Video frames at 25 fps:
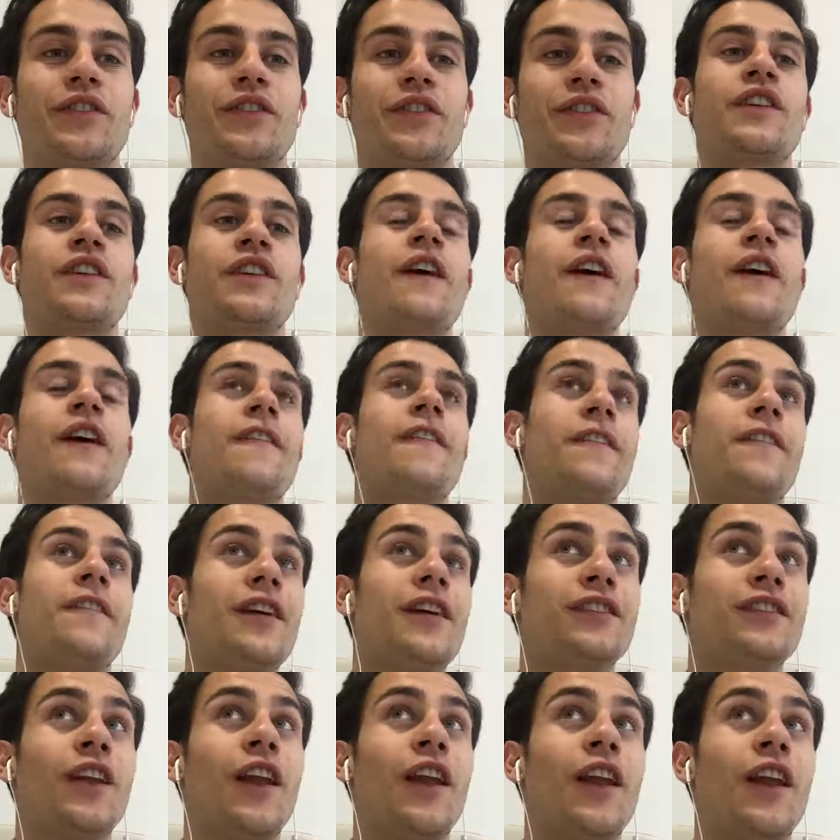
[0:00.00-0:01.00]
failed a
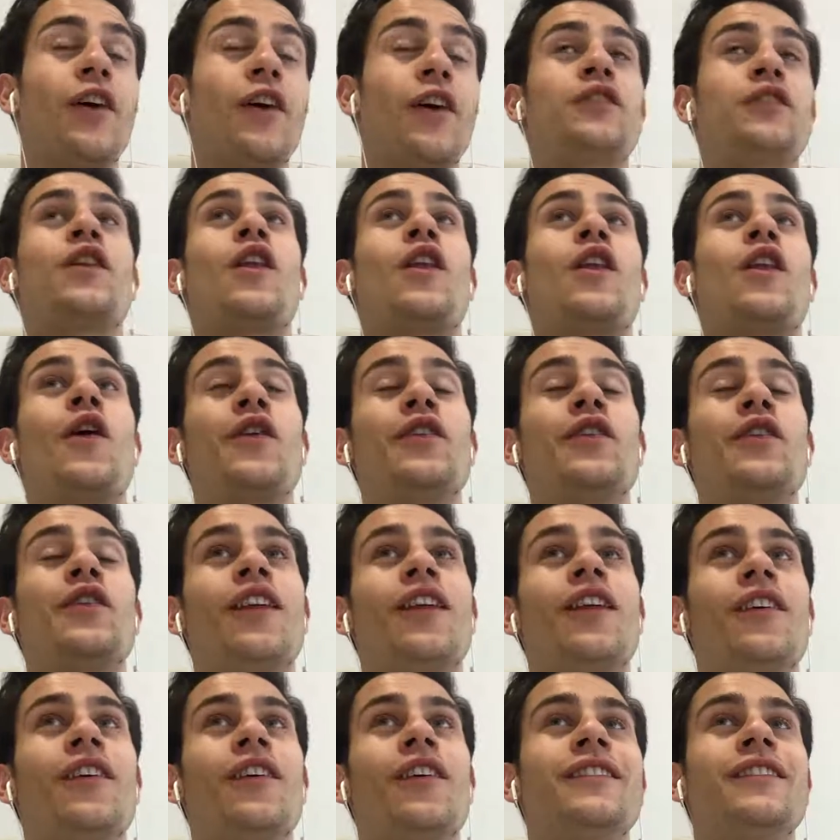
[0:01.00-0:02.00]
lot, learned a lot,
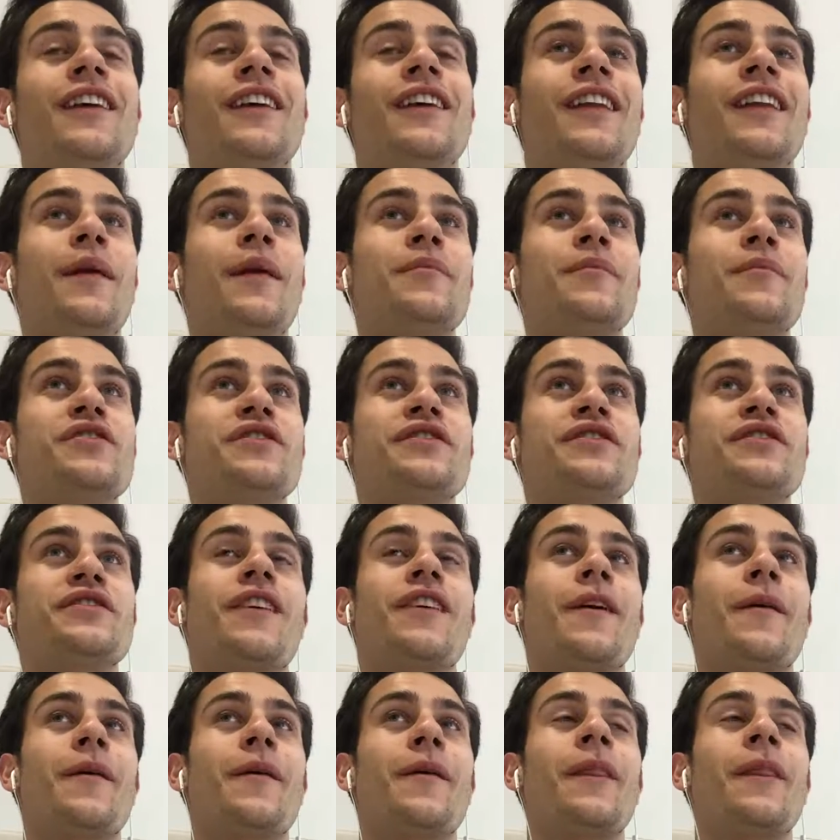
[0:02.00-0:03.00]
and I'm just a
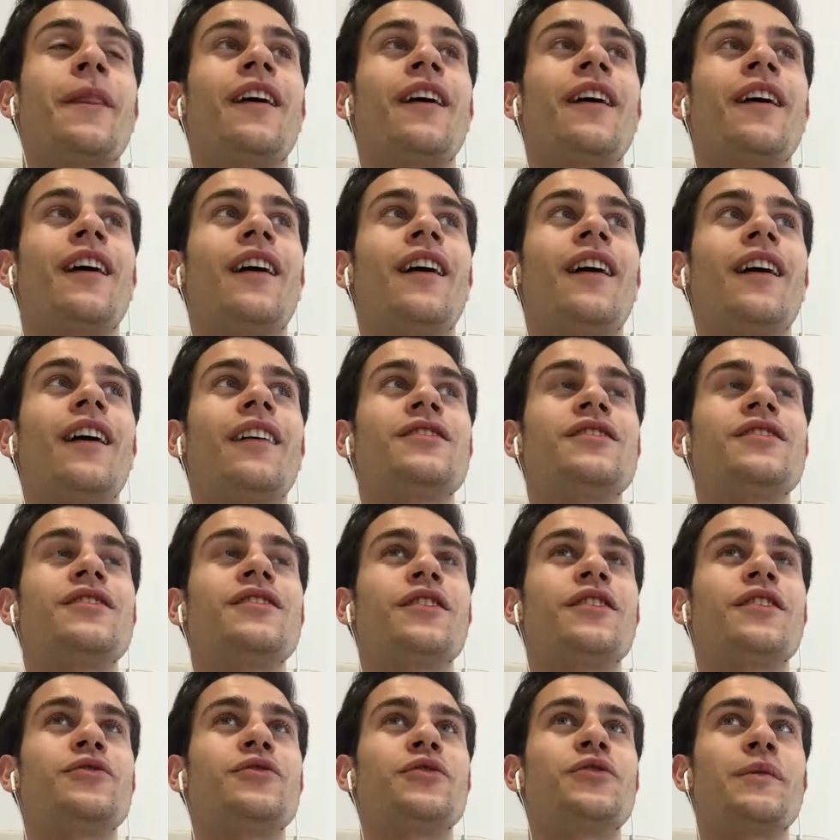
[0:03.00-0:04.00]

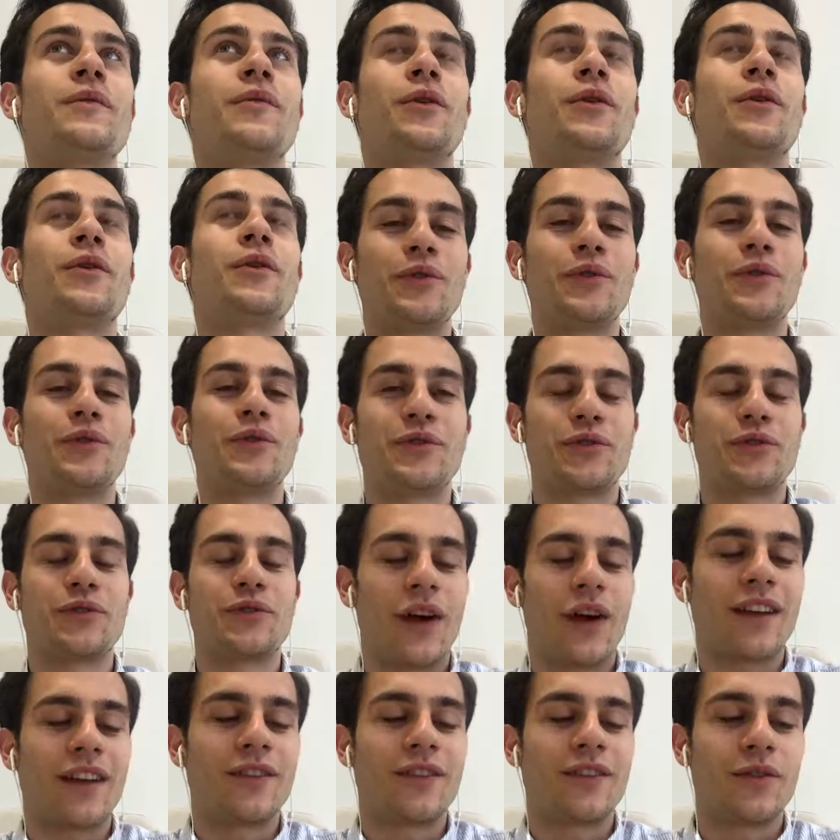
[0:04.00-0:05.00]
dreamer who's trying to do
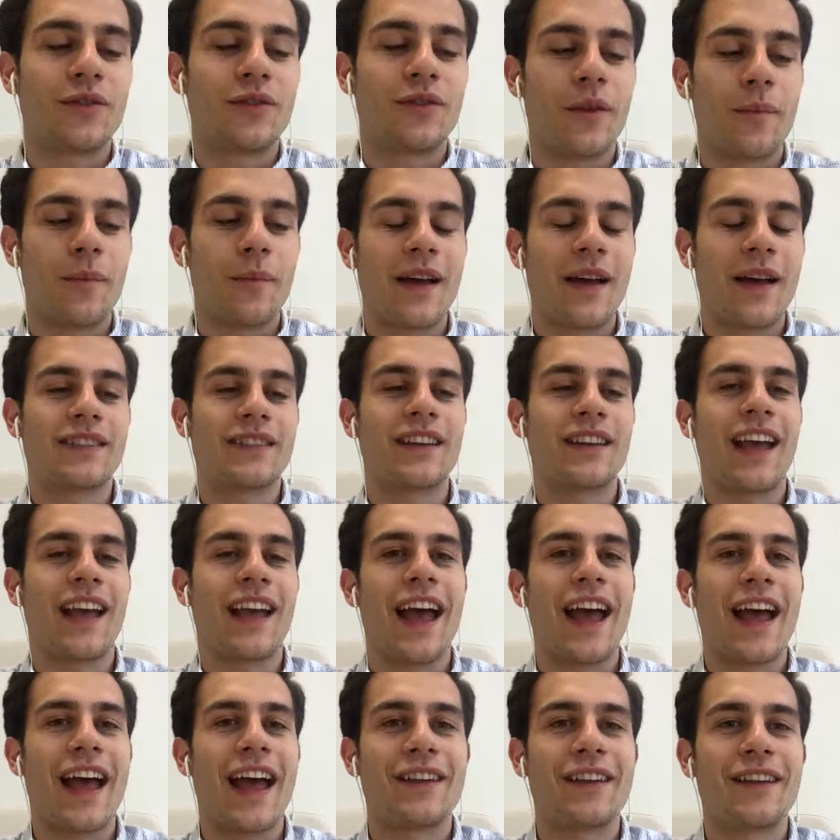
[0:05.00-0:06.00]
the best he can
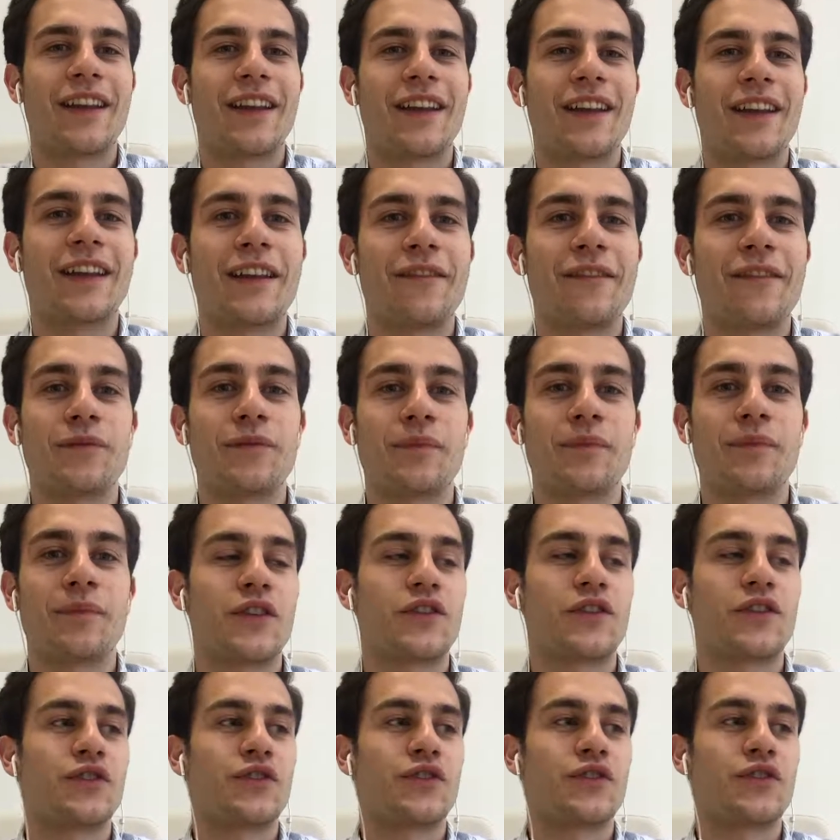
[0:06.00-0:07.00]
and give
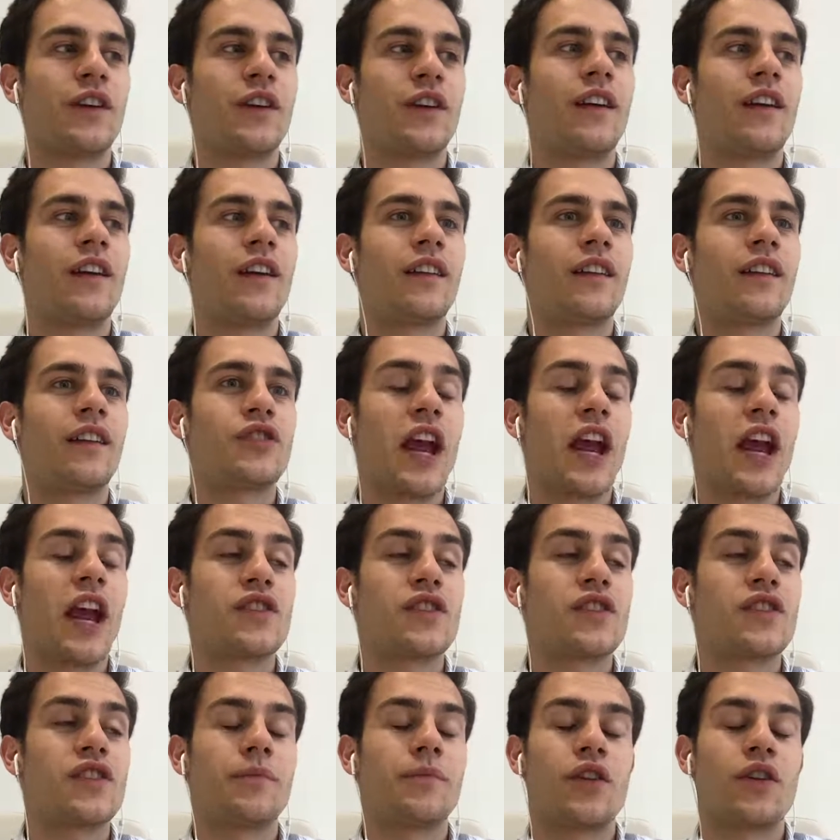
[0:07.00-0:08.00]
change
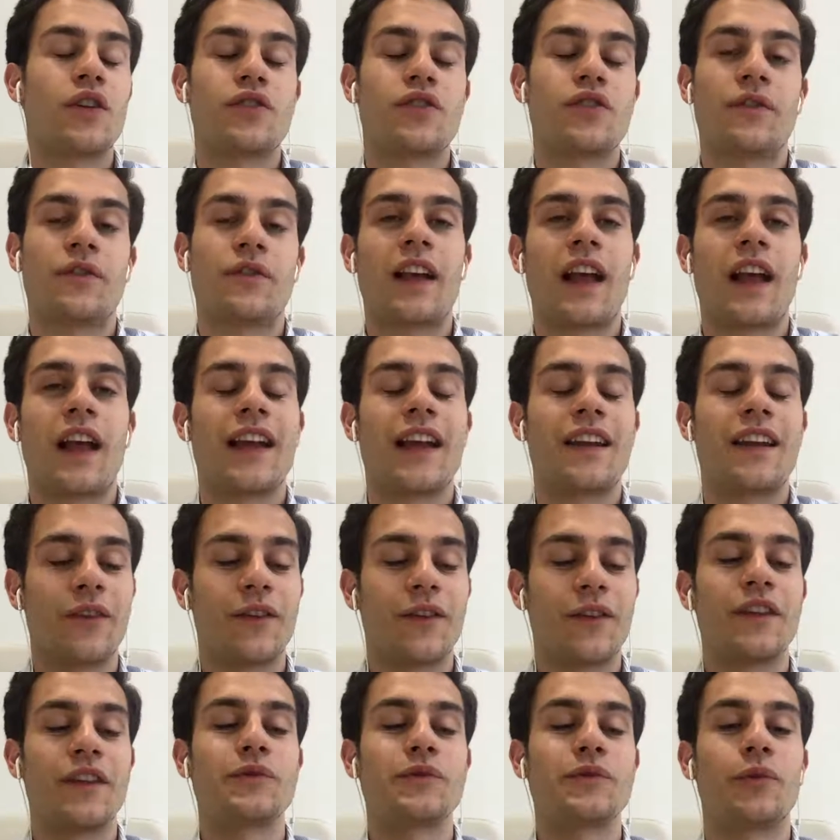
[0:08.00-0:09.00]
as much as he can on
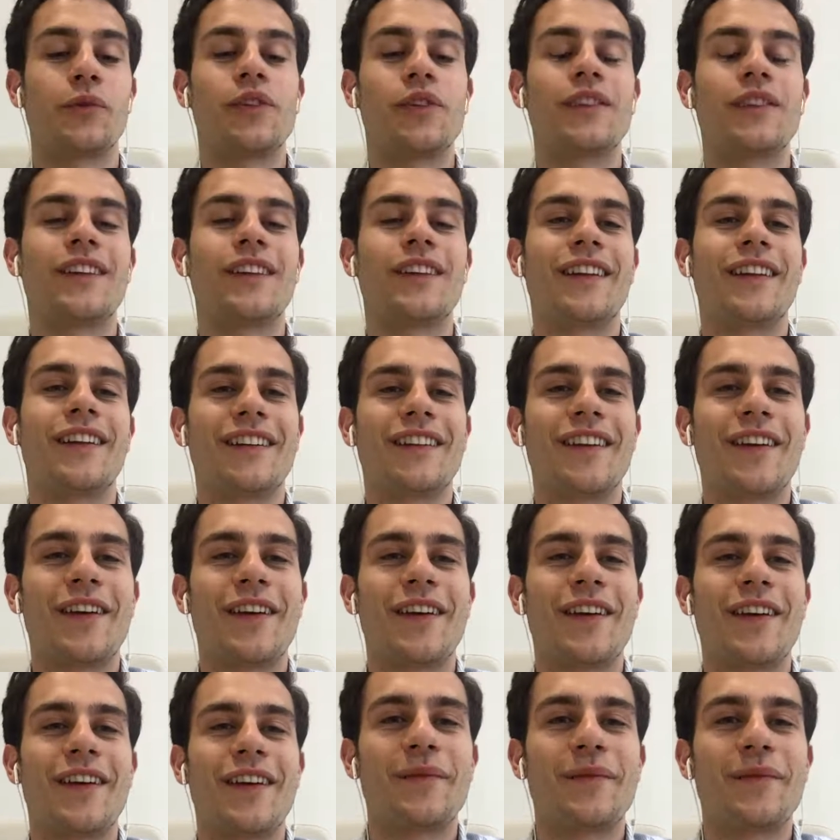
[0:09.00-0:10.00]
this world and
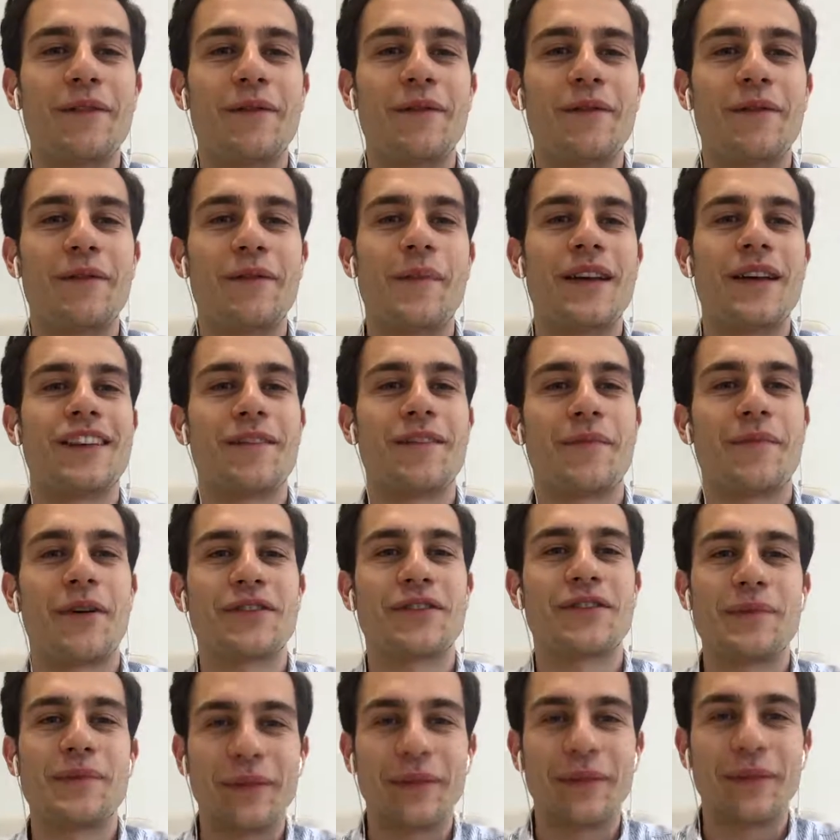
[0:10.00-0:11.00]
live the best life
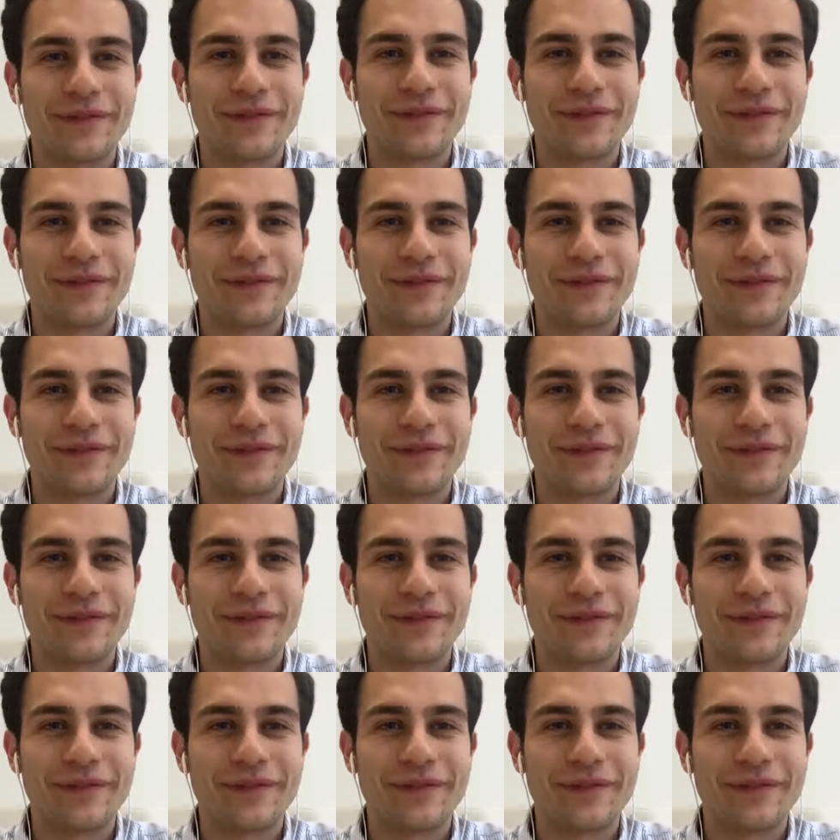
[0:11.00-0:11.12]
possible.